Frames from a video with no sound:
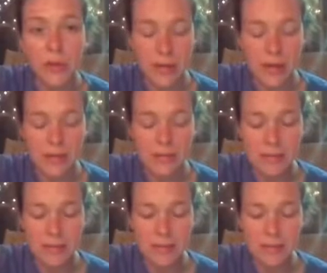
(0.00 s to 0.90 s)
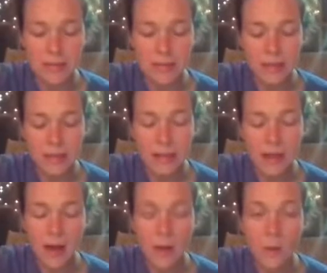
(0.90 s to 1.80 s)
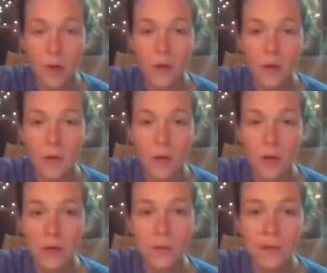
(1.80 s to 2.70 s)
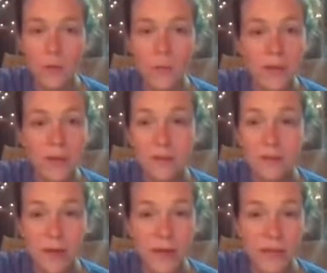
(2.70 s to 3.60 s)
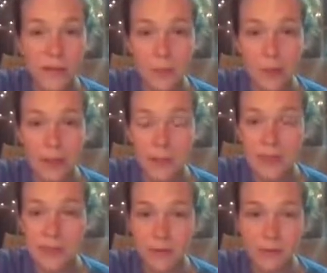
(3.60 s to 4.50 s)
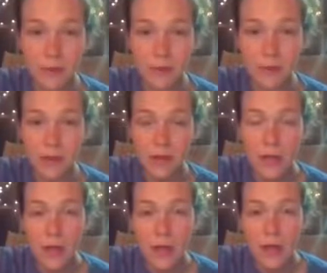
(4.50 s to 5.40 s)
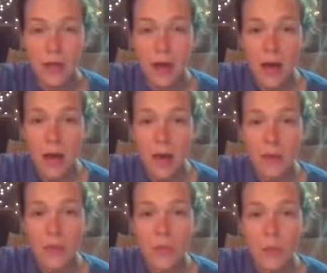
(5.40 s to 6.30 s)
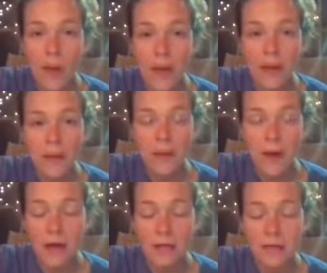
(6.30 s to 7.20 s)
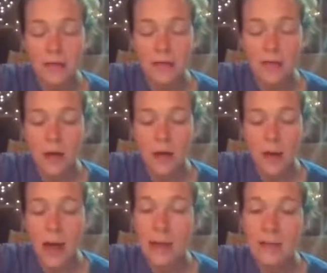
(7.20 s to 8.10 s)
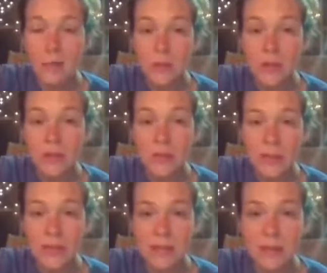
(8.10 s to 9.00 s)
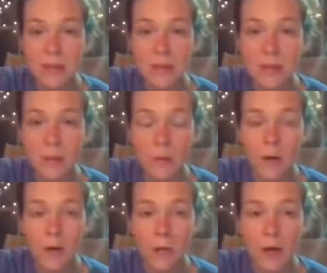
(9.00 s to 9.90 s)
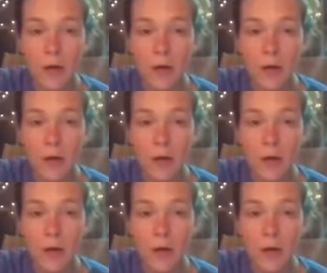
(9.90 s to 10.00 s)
though, guys, is in that welcome call, don't be afraid to bring up silver. The way that I do it is basically in the welcome